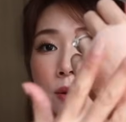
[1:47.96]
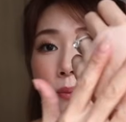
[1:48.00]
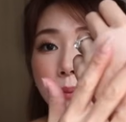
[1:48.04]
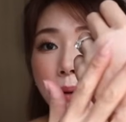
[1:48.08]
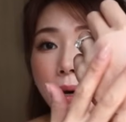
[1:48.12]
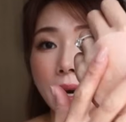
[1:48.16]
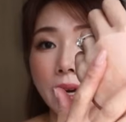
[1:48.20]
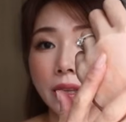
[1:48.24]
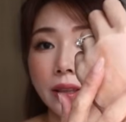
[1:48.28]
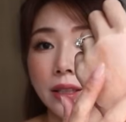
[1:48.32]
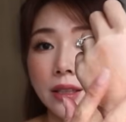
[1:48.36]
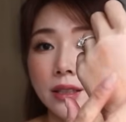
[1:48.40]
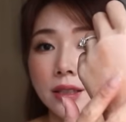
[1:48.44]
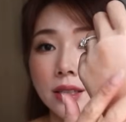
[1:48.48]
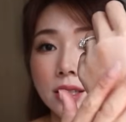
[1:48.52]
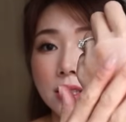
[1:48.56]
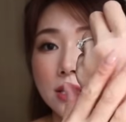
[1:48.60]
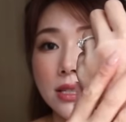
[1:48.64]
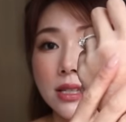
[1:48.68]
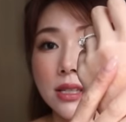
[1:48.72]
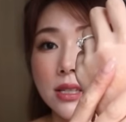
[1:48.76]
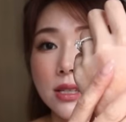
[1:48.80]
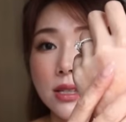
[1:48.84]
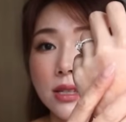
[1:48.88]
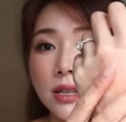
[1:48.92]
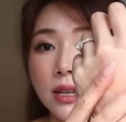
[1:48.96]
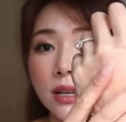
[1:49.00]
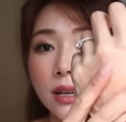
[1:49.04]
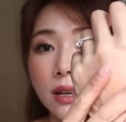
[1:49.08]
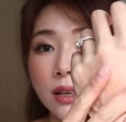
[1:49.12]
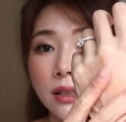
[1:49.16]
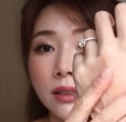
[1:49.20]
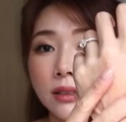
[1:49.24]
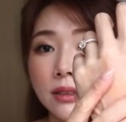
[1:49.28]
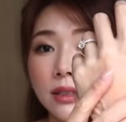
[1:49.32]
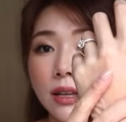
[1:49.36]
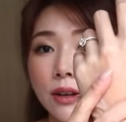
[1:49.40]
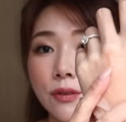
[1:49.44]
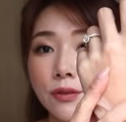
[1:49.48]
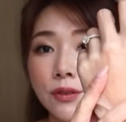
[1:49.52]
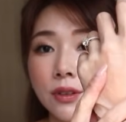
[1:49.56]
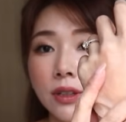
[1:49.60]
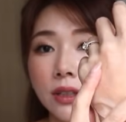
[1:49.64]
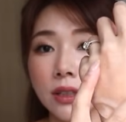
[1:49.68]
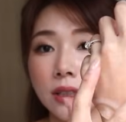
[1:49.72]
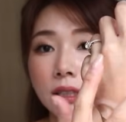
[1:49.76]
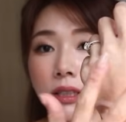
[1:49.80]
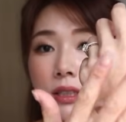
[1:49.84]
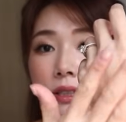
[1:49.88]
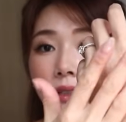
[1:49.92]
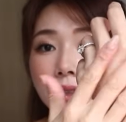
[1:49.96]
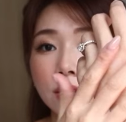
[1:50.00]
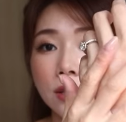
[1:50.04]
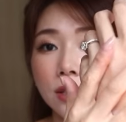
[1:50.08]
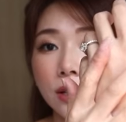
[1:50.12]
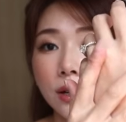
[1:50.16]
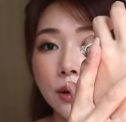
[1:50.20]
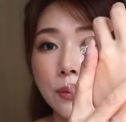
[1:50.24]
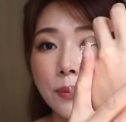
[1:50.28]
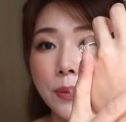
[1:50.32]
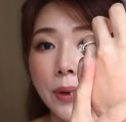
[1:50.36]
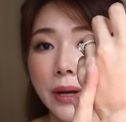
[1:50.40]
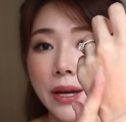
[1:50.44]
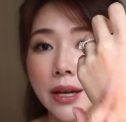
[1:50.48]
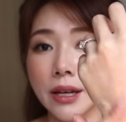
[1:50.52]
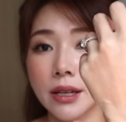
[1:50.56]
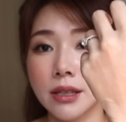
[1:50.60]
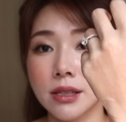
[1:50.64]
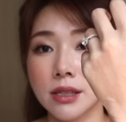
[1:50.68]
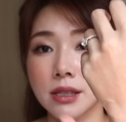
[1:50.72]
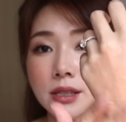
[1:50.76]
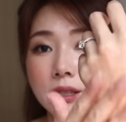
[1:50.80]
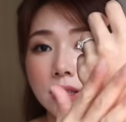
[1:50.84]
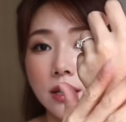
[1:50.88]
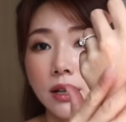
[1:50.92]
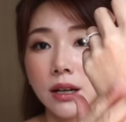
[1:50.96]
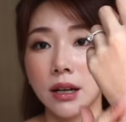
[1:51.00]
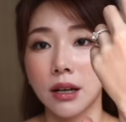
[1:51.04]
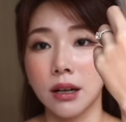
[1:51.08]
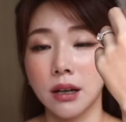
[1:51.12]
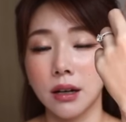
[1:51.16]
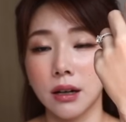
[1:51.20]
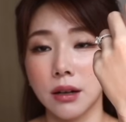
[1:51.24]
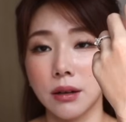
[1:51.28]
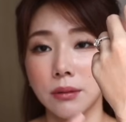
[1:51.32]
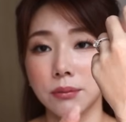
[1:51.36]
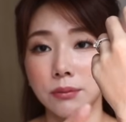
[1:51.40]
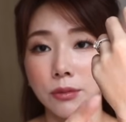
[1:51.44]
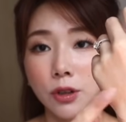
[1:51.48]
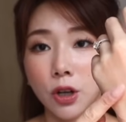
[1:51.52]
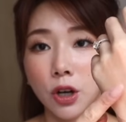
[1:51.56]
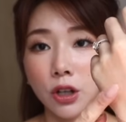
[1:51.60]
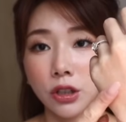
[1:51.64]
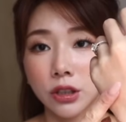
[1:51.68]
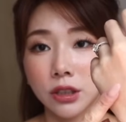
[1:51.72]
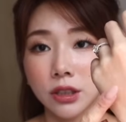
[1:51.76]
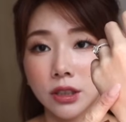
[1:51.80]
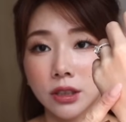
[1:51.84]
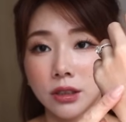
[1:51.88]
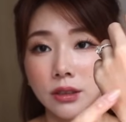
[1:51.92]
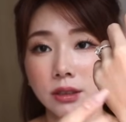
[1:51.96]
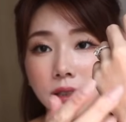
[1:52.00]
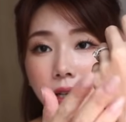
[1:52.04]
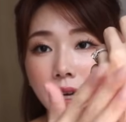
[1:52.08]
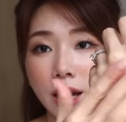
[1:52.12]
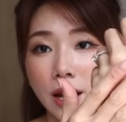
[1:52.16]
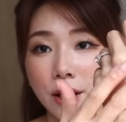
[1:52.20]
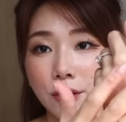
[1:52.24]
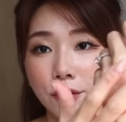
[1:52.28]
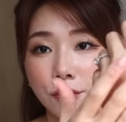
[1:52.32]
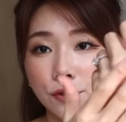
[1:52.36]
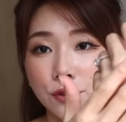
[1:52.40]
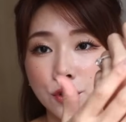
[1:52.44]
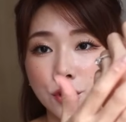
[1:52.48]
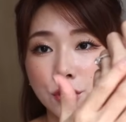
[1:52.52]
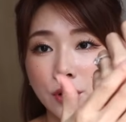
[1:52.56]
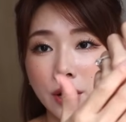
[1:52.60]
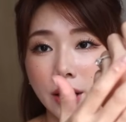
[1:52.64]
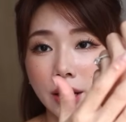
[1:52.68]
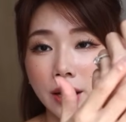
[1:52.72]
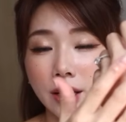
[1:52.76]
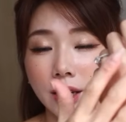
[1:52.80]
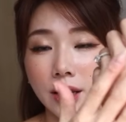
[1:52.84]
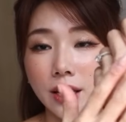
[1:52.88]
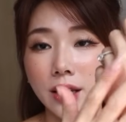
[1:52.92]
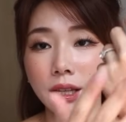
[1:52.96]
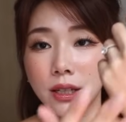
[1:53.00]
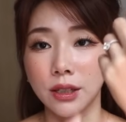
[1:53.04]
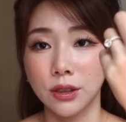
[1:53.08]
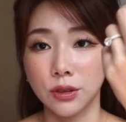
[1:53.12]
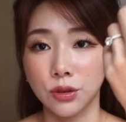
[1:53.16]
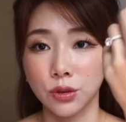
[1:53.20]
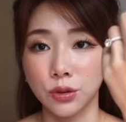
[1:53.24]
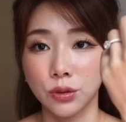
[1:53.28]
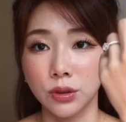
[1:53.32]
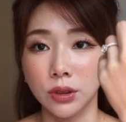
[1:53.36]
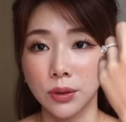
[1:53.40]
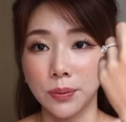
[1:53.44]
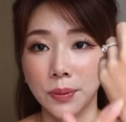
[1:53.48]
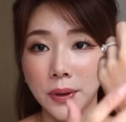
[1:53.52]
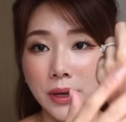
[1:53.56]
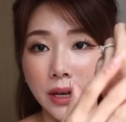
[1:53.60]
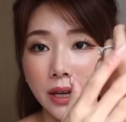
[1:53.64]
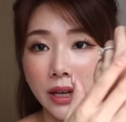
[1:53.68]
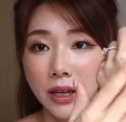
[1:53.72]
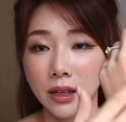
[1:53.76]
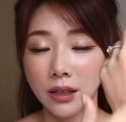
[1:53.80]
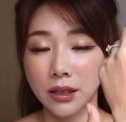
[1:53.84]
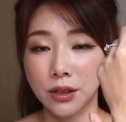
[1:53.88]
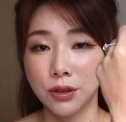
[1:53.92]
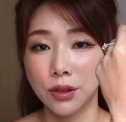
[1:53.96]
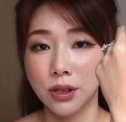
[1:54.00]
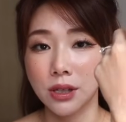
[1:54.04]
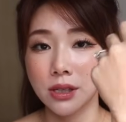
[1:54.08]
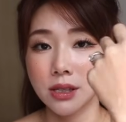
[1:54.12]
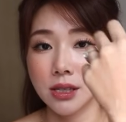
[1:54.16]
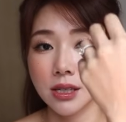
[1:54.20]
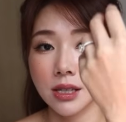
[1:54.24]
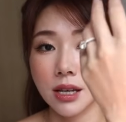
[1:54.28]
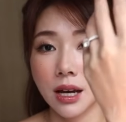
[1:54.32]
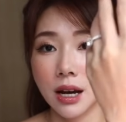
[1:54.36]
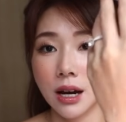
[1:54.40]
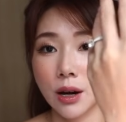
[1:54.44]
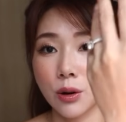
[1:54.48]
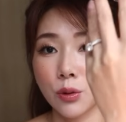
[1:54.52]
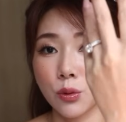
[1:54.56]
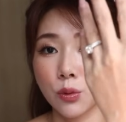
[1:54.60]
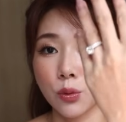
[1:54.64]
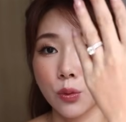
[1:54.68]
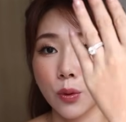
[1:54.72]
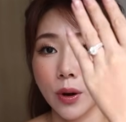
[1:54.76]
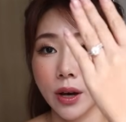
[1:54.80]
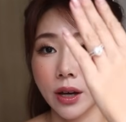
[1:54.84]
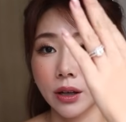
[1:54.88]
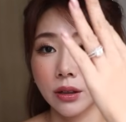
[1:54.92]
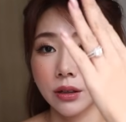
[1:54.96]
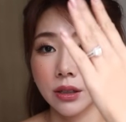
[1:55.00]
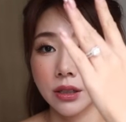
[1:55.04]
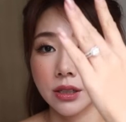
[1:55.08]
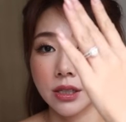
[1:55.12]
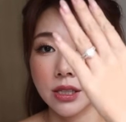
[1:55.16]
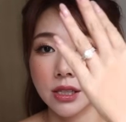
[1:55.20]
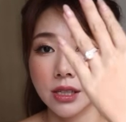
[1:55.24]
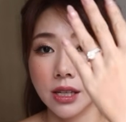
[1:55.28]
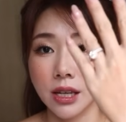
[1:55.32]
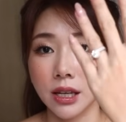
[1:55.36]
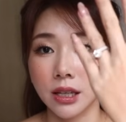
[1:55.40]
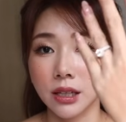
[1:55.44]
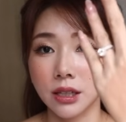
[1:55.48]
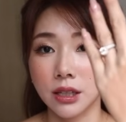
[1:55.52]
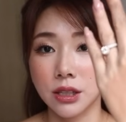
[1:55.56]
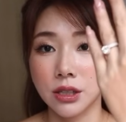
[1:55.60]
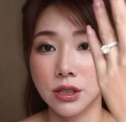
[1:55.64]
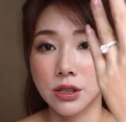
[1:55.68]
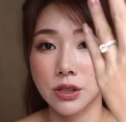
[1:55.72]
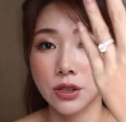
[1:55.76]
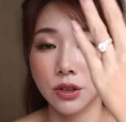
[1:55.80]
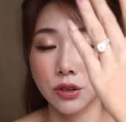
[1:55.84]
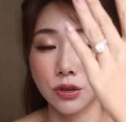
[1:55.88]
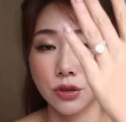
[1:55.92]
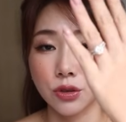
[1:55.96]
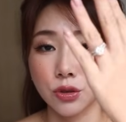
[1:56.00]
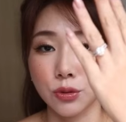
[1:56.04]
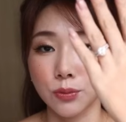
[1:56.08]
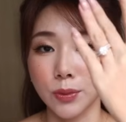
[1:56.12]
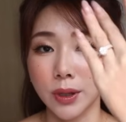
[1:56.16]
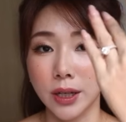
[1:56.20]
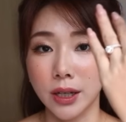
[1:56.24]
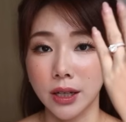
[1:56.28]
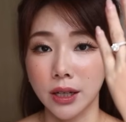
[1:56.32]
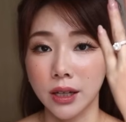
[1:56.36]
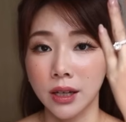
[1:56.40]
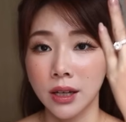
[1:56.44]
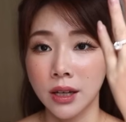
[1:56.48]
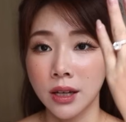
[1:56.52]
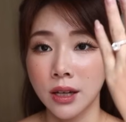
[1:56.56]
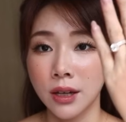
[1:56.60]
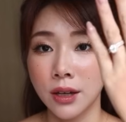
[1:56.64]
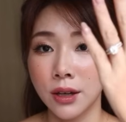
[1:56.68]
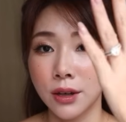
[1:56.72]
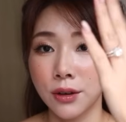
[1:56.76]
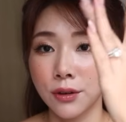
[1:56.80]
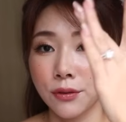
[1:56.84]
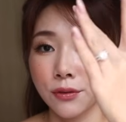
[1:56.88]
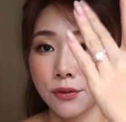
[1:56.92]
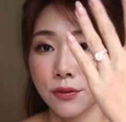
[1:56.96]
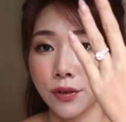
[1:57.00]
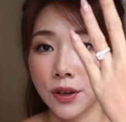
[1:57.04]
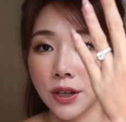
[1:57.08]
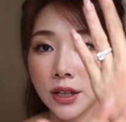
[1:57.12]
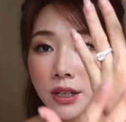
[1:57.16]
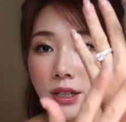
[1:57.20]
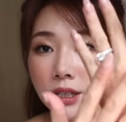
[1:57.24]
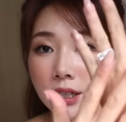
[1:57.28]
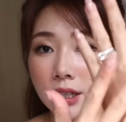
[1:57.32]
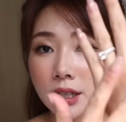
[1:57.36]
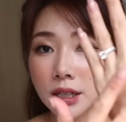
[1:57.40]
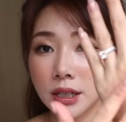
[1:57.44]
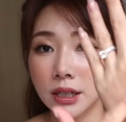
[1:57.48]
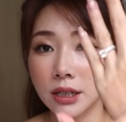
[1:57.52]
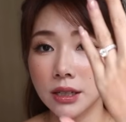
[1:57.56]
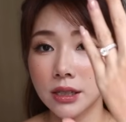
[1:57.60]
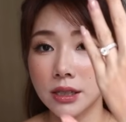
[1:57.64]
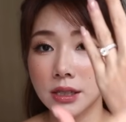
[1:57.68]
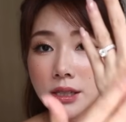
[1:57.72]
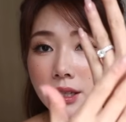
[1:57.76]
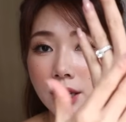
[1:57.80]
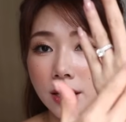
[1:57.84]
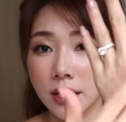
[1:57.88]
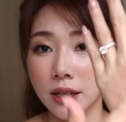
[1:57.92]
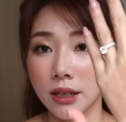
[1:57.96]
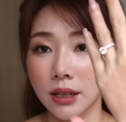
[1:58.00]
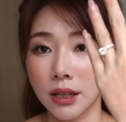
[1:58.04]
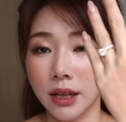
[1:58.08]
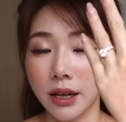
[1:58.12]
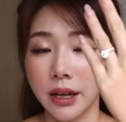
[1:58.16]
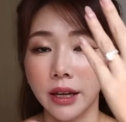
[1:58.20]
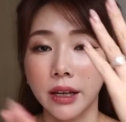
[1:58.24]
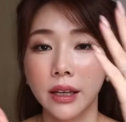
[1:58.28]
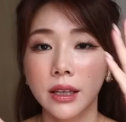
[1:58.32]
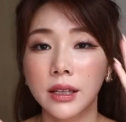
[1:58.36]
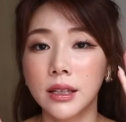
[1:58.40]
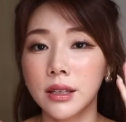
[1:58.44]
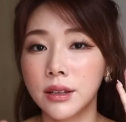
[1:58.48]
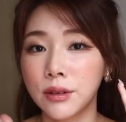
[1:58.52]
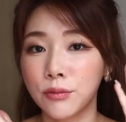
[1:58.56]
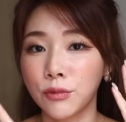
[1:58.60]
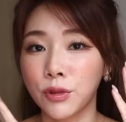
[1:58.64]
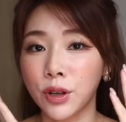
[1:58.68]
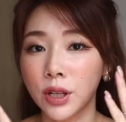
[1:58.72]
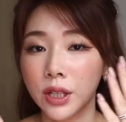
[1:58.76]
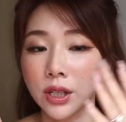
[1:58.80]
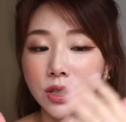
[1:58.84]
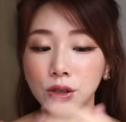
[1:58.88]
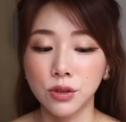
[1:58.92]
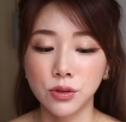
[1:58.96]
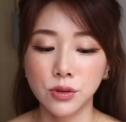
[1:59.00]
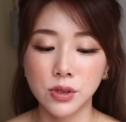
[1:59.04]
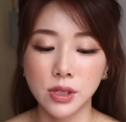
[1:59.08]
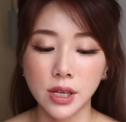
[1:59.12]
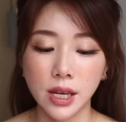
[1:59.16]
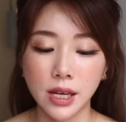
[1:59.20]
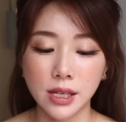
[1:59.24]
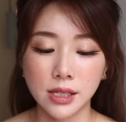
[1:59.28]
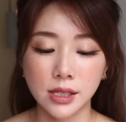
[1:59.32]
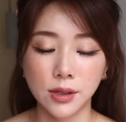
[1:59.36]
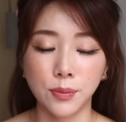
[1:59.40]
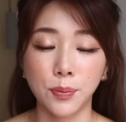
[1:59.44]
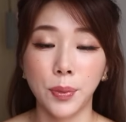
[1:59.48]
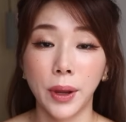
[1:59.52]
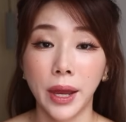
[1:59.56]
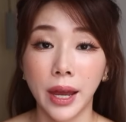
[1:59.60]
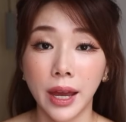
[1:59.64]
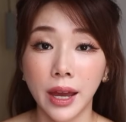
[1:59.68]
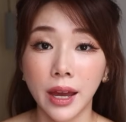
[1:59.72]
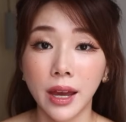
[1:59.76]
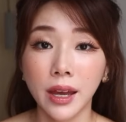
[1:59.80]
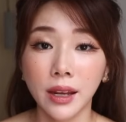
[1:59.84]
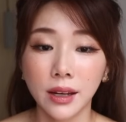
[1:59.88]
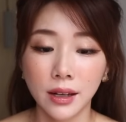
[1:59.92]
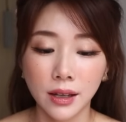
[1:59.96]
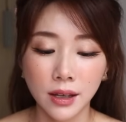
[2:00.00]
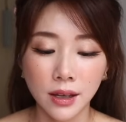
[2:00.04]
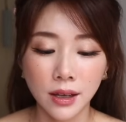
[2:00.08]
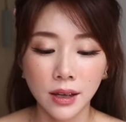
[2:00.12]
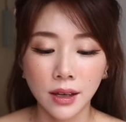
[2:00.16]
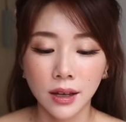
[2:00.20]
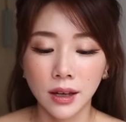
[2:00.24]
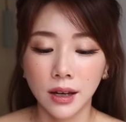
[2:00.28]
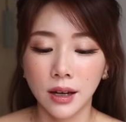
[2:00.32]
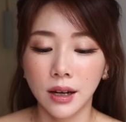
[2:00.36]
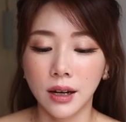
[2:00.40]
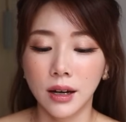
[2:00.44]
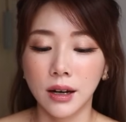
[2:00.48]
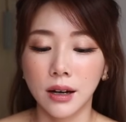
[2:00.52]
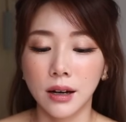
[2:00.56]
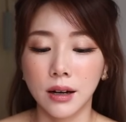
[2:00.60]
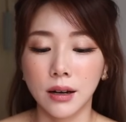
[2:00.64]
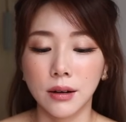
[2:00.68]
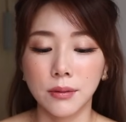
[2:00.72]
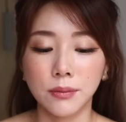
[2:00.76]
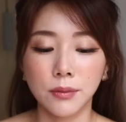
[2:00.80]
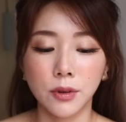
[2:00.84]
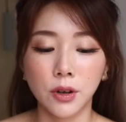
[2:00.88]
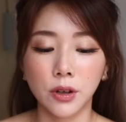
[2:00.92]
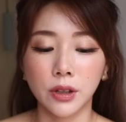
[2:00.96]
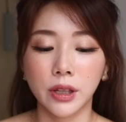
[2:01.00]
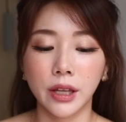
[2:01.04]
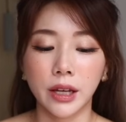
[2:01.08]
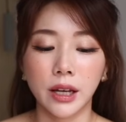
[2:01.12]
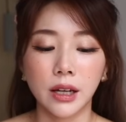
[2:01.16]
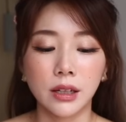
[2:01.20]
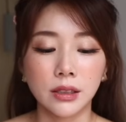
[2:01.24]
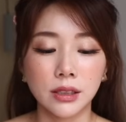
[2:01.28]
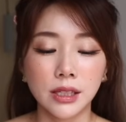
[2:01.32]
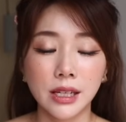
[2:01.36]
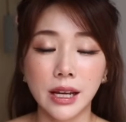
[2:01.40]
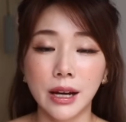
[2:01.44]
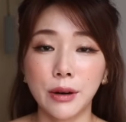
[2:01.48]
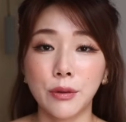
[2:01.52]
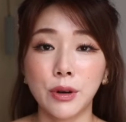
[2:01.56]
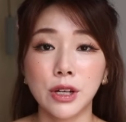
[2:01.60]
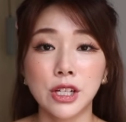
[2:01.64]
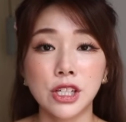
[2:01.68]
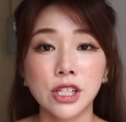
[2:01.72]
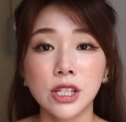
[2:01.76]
But I think this is definitely the best cotton that I've tried in a toner pad. You can see how well it just adheres onto my fingers, and like when you use it as a pad or like a DIY